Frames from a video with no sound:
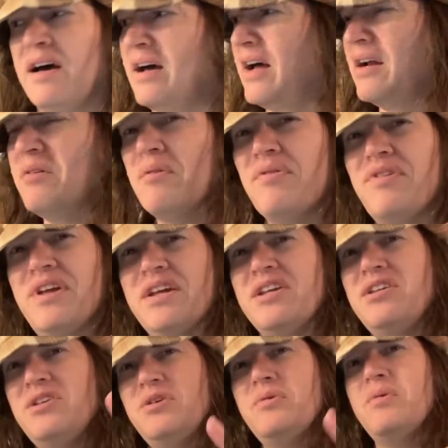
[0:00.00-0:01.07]
I don't think
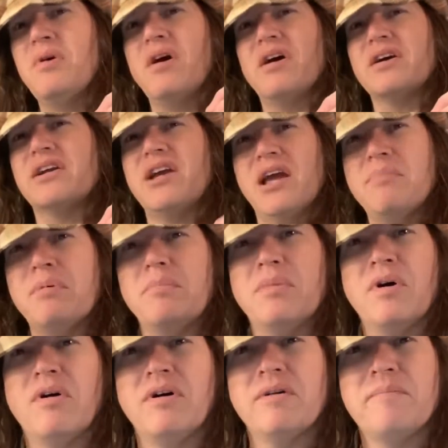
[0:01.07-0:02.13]
you are
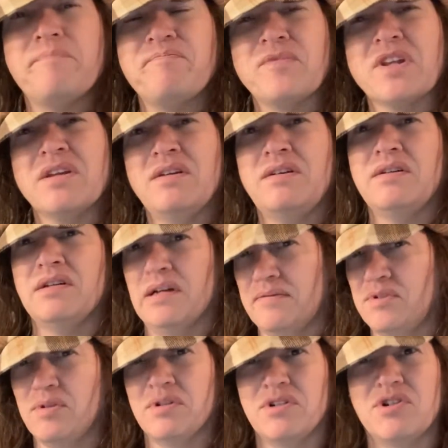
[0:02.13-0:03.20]
capable of
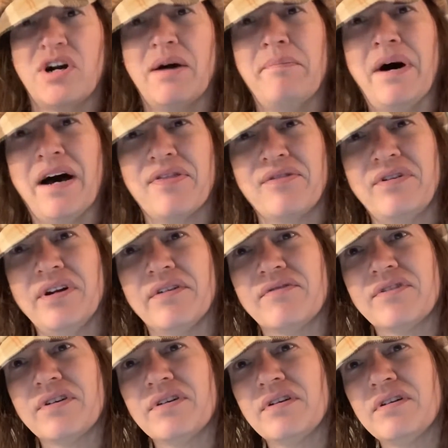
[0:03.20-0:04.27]
doing a drive-by thrift.